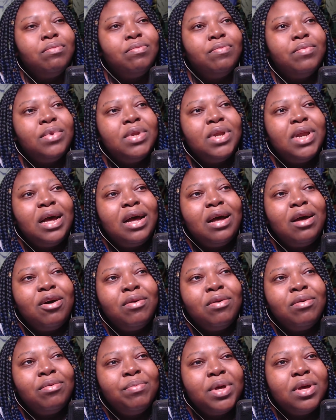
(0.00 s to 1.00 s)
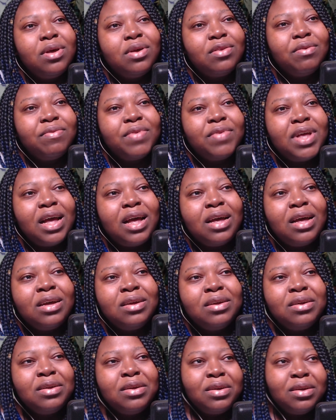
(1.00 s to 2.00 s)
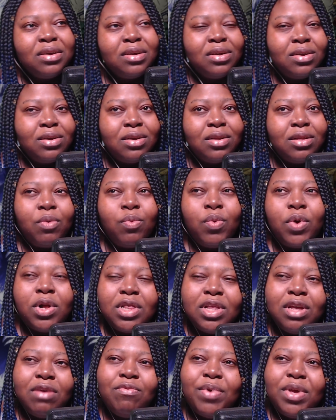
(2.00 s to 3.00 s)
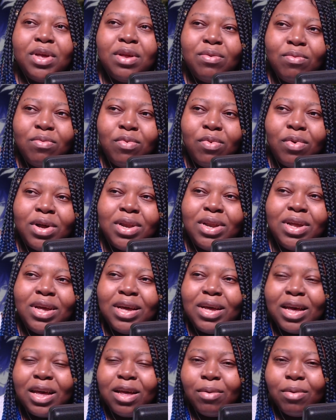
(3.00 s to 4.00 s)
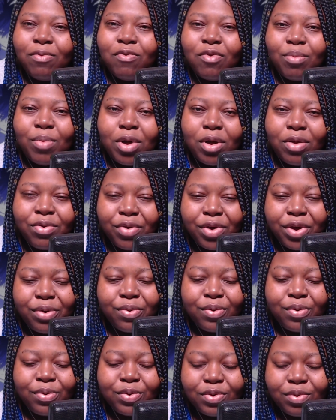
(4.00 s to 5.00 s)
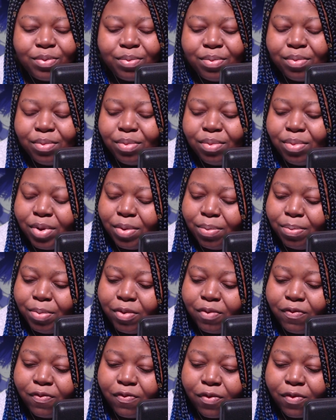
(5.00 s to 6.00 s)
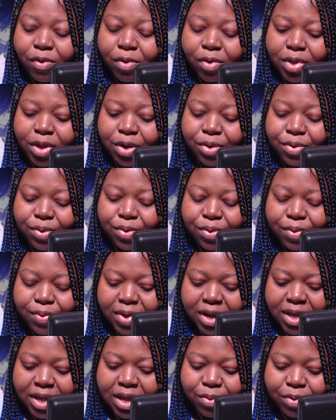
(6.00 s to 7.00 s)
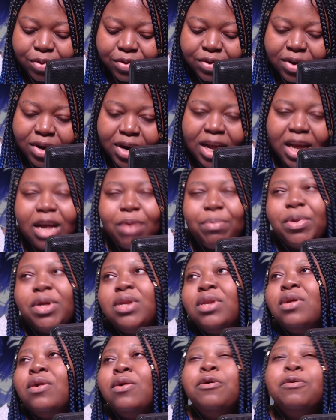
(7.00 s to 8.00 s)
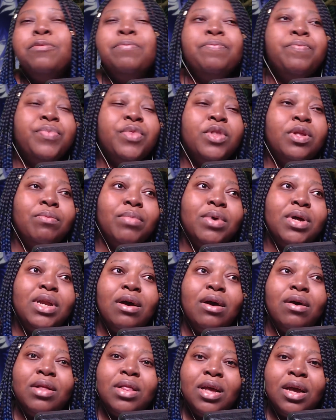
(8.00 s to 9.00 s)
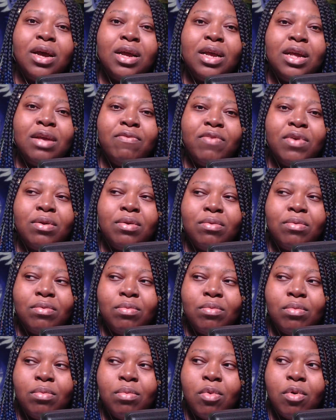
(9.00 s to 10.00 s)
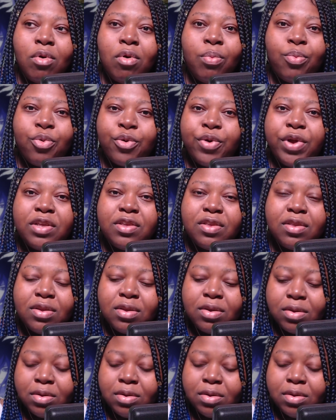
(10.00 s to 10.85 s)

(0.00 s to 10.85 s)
Now, because of that, well, they've been wanting help from other heroes before they knew that was going to happen. But now they are even more pressed